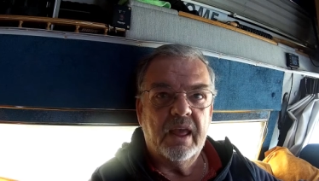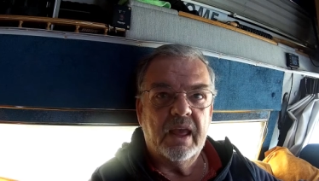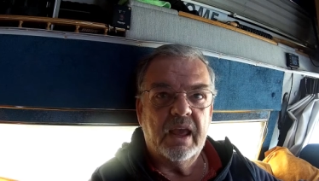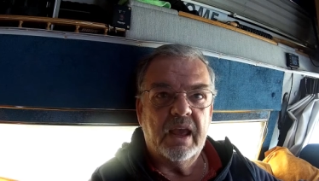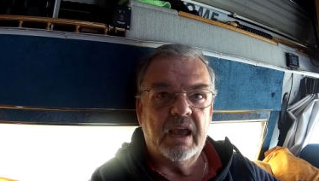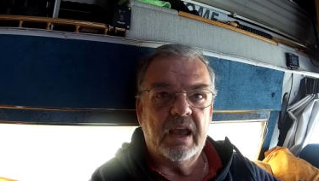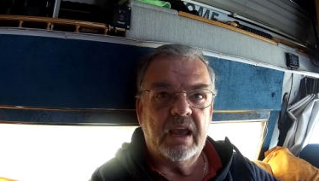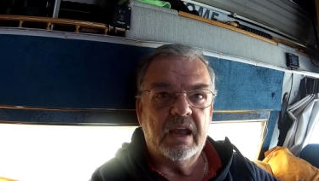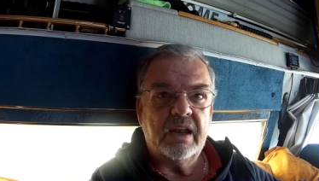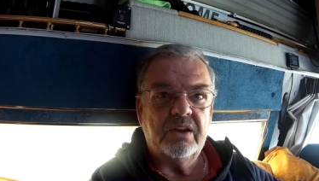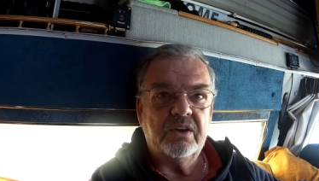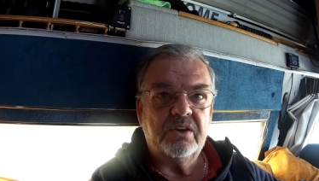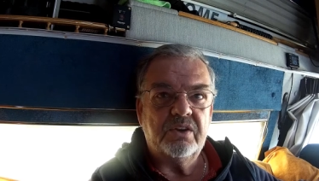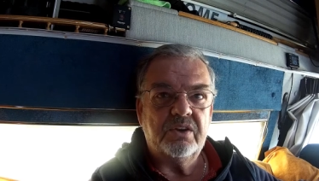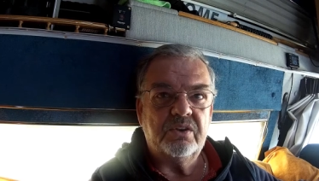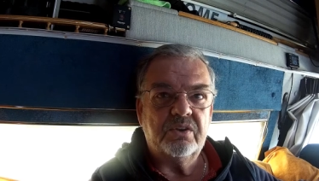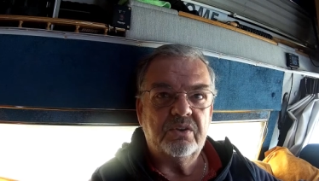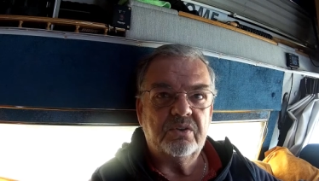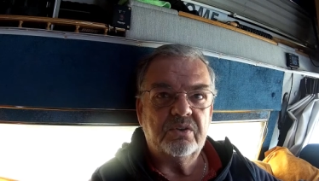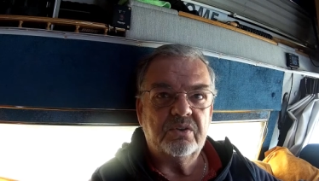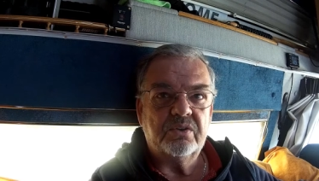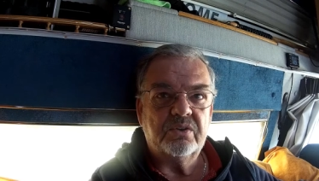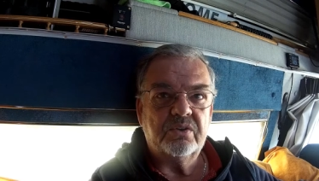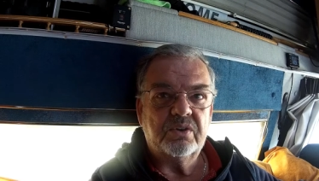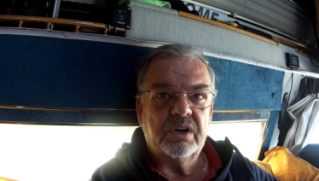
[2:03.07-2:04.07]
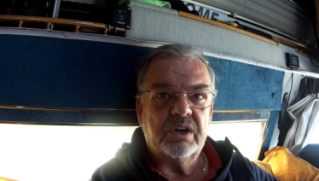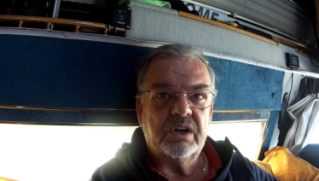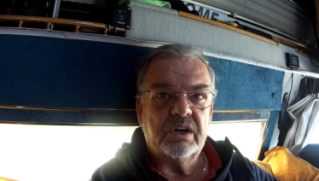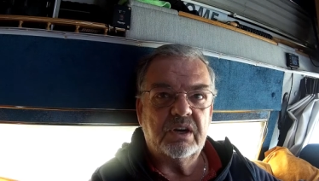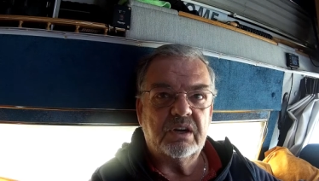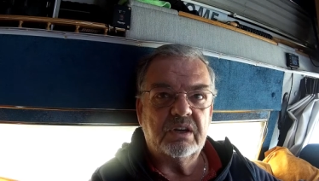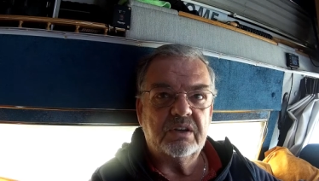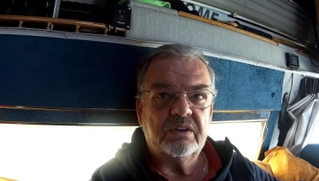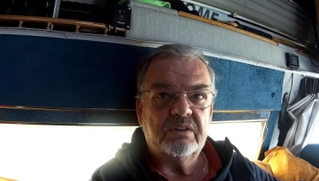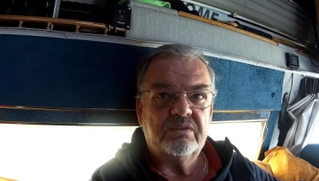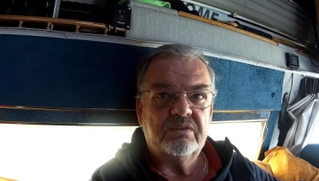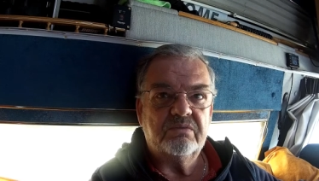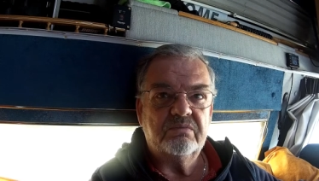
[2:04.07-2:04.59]
and you
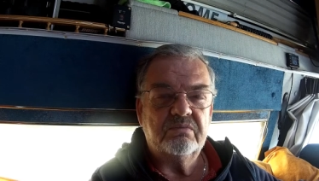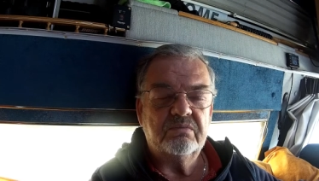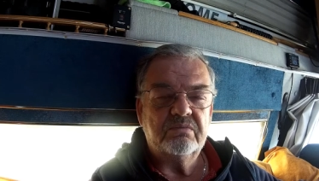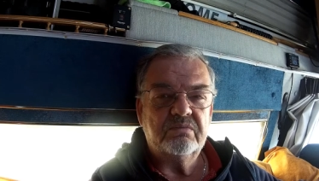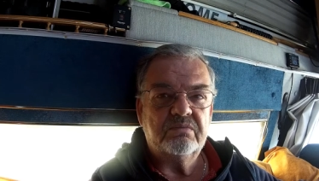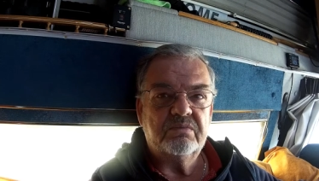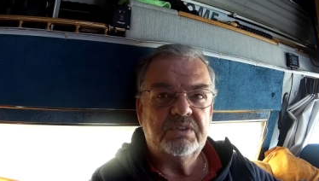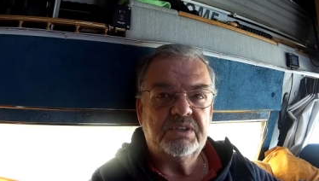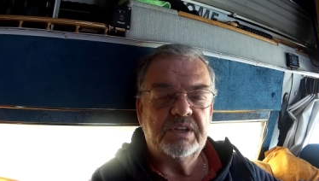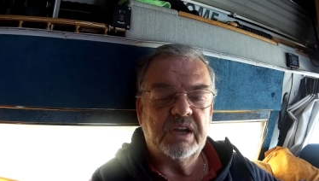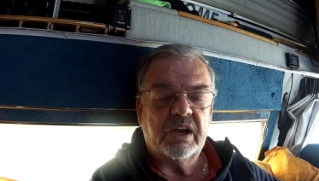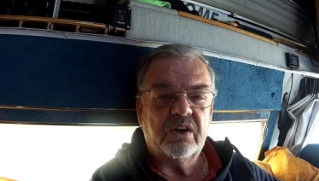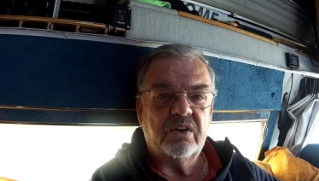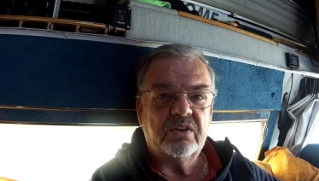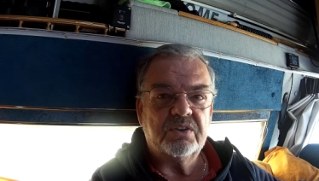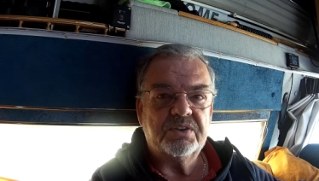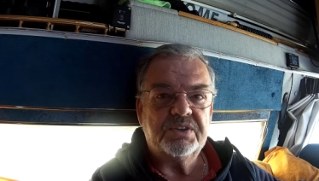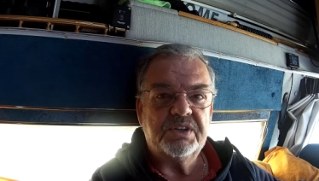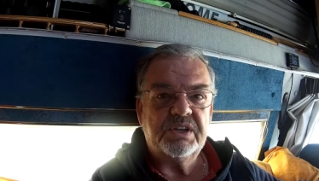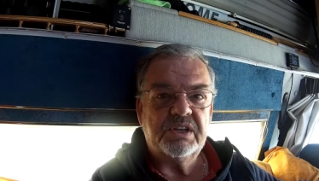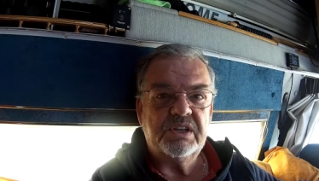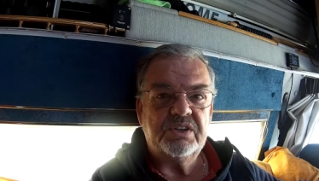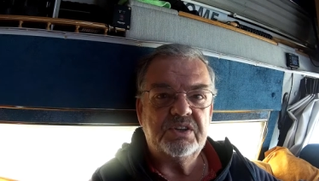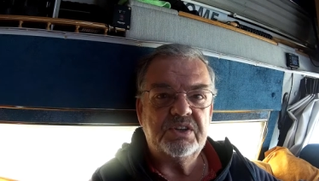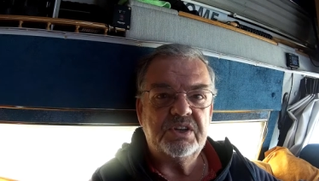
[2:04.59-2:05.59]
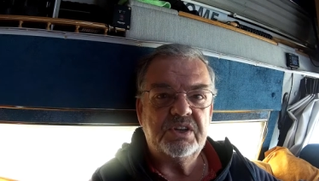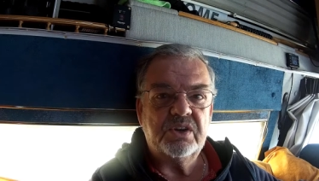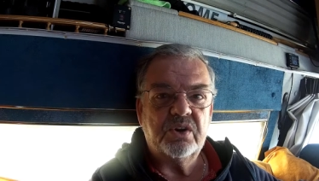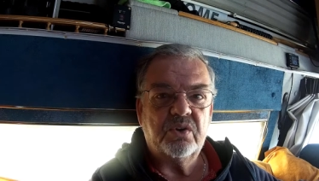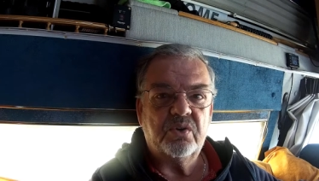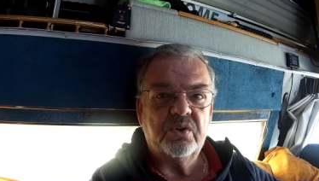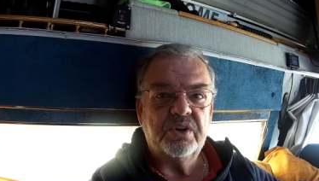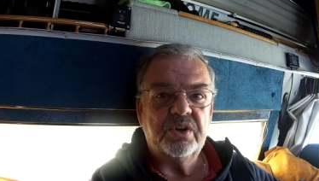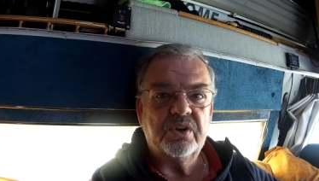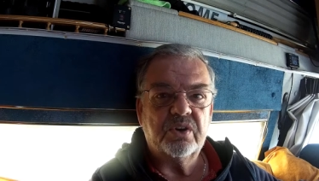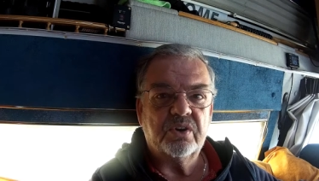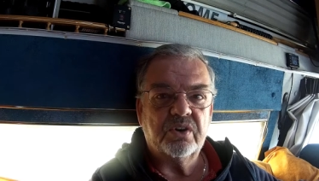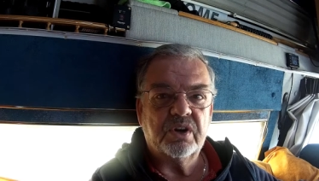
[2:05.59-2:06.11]
uh, tell C Geo
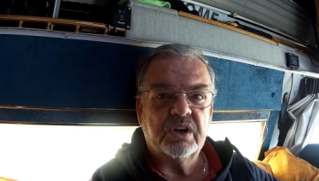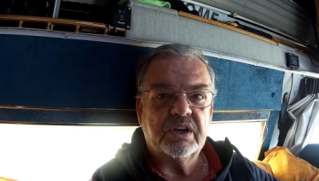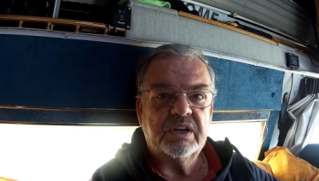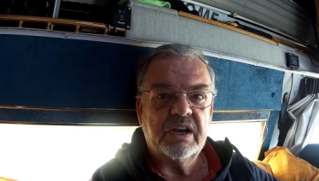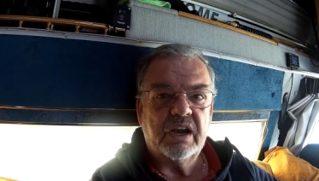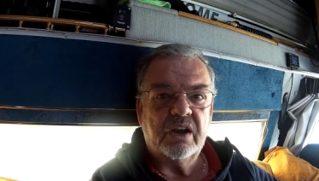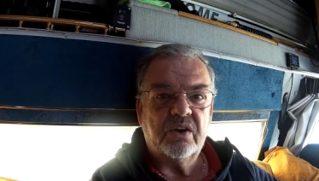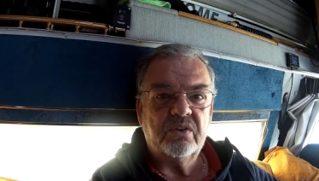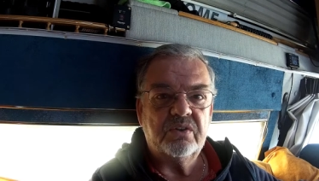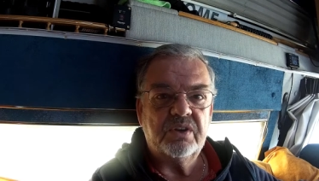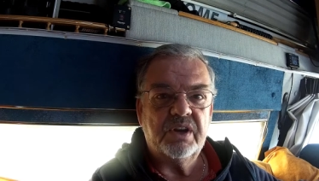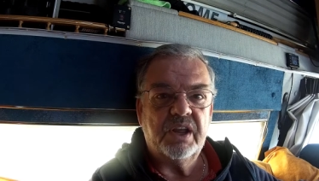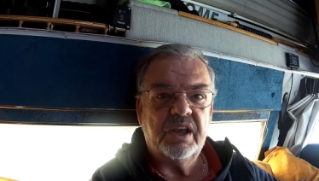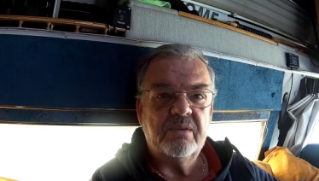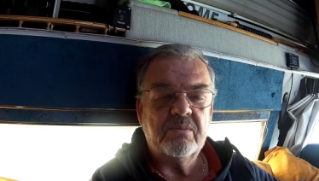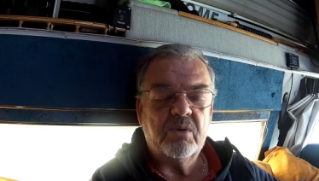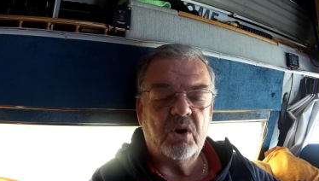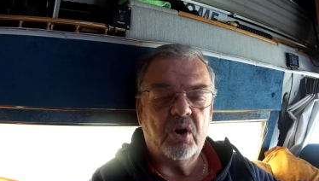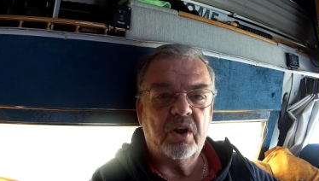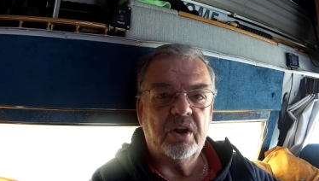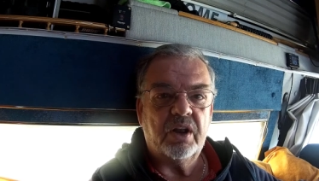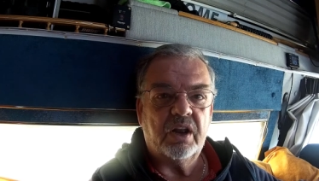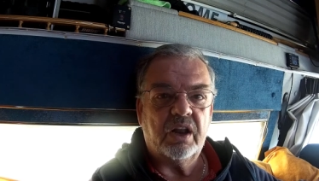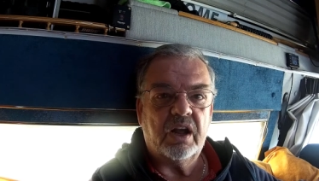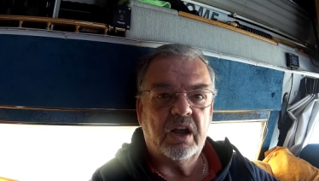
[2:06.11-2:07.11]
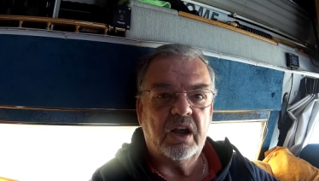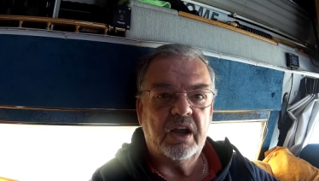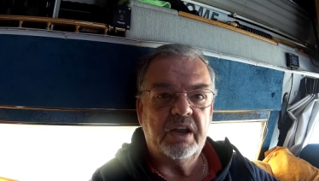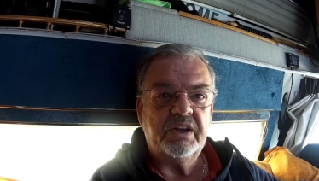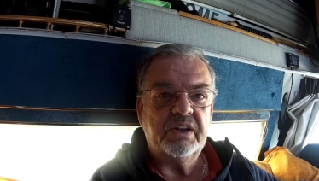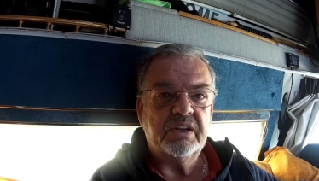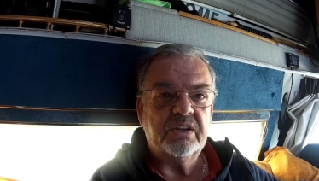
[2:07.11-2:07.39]
your account name online,